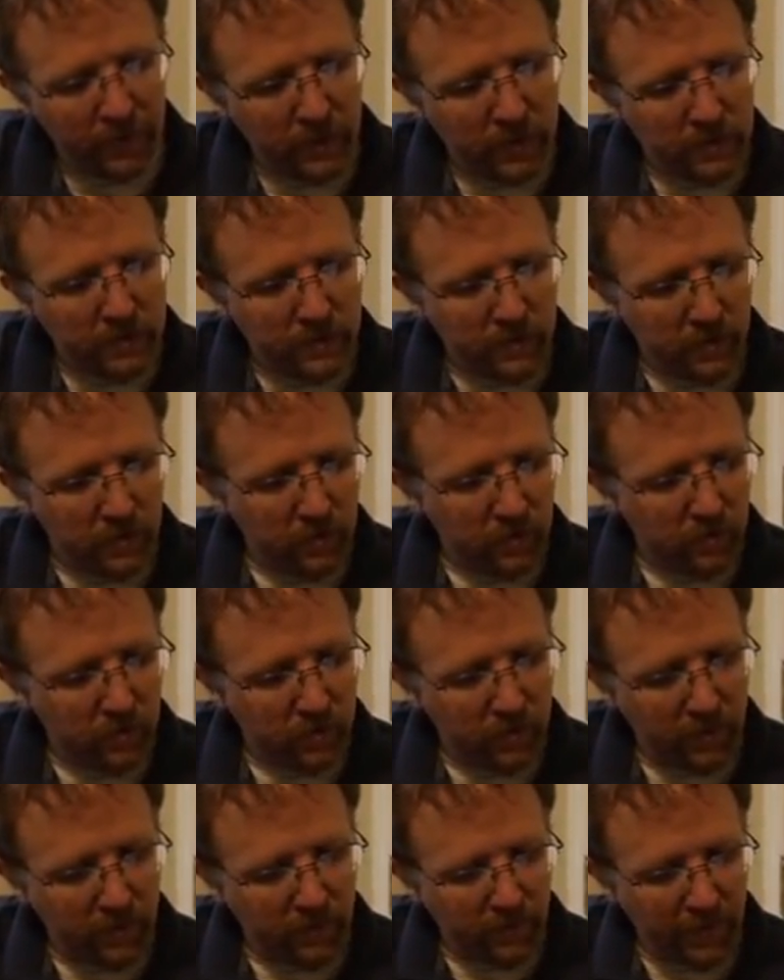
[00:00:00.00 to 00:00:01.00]
So
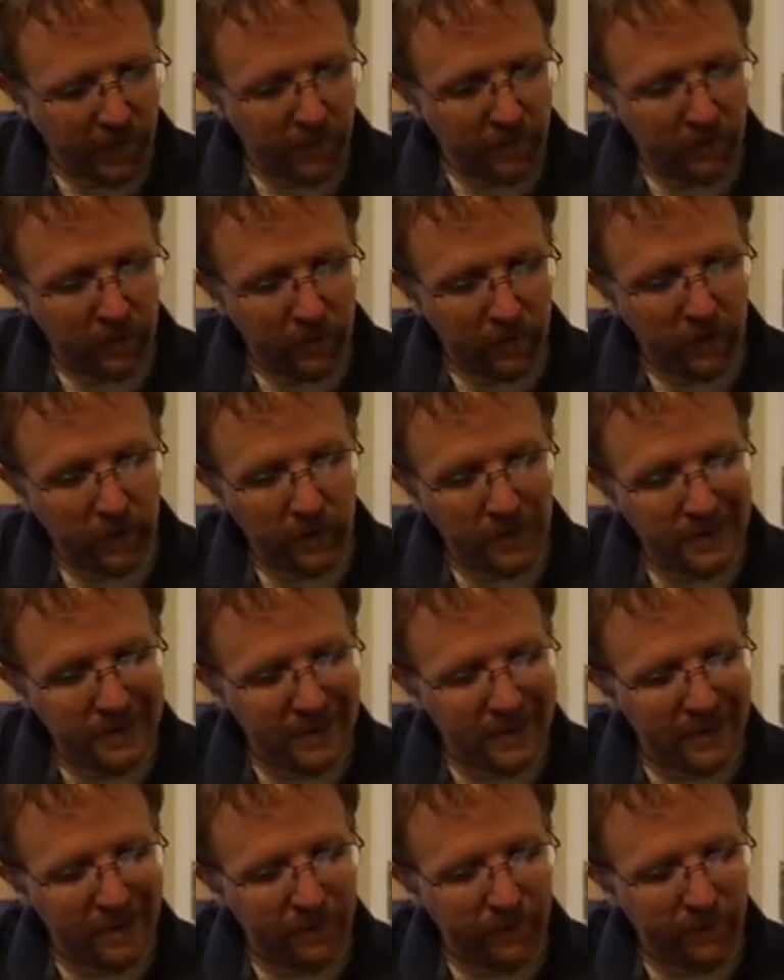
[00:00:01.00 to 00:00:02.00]
if I'm playing a
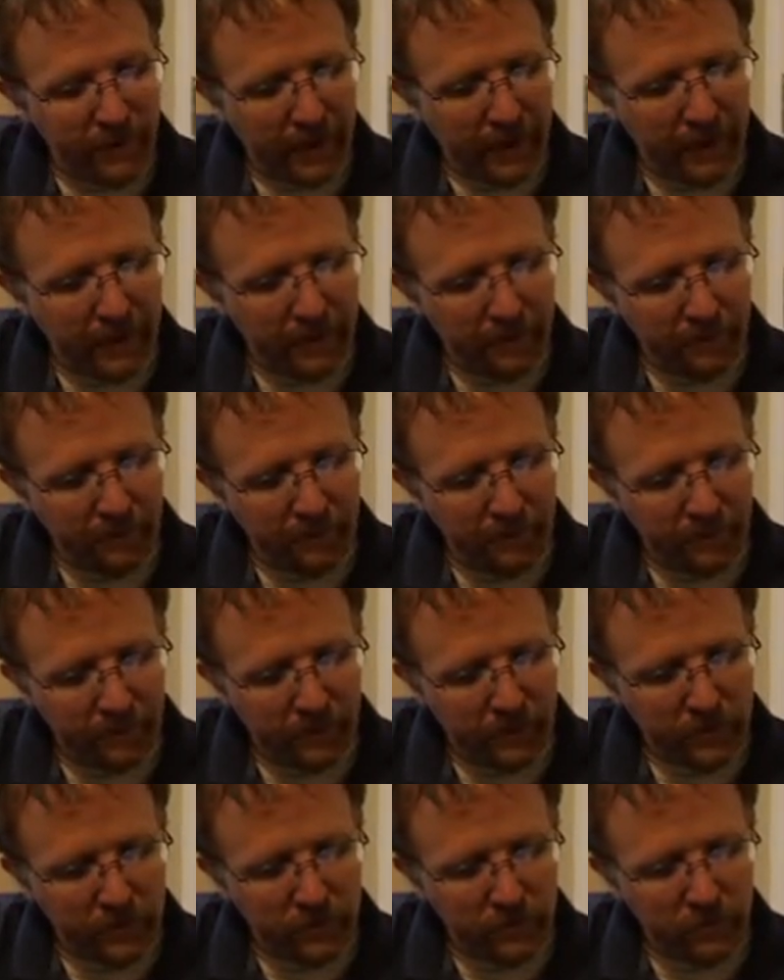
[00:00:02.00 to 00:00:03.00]
D flat,
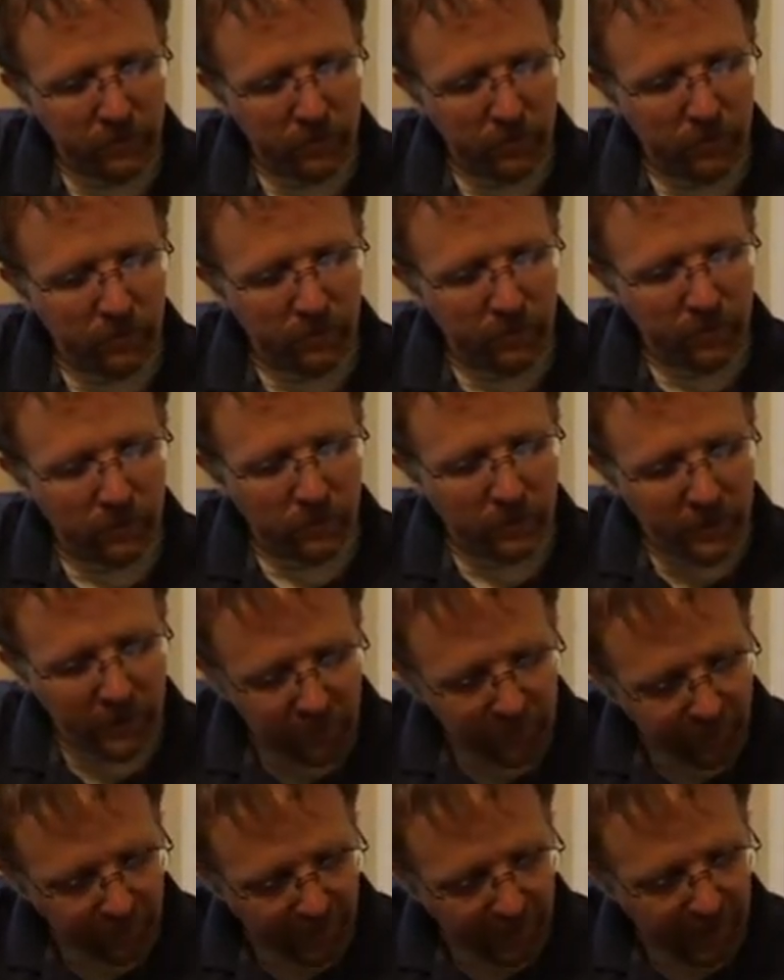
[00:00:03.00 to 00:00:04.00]
this would work for D
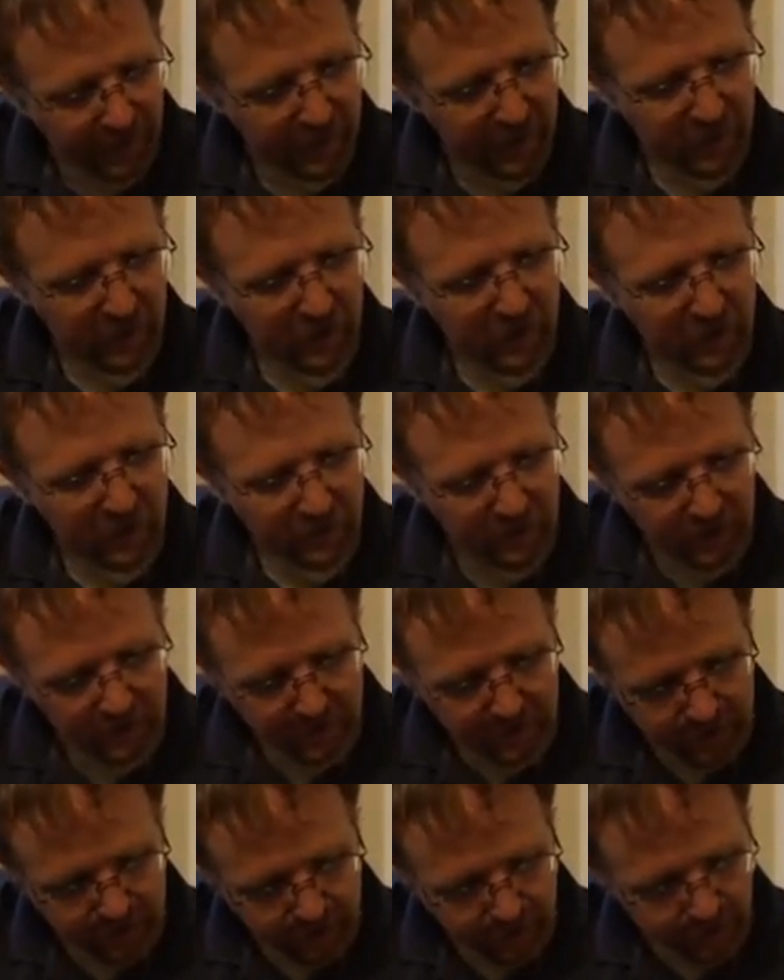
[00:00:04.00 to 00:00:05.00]
flat,
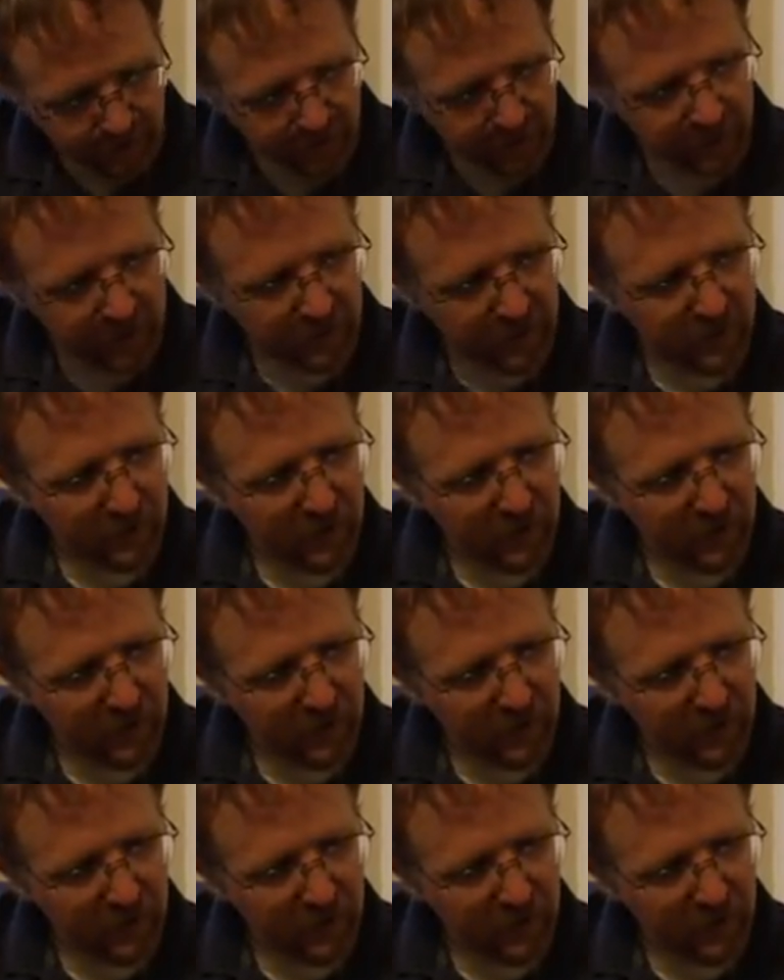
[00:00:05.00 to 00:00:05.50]
C,